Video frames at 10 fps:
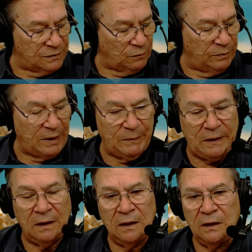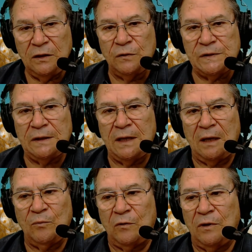So we may be using
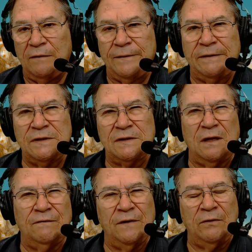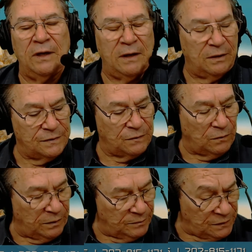that more often. I've just got to figure out how to
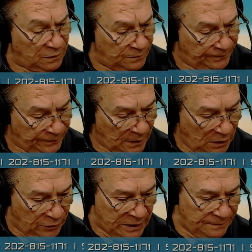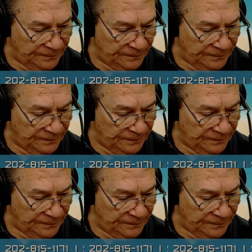store them. So, all right.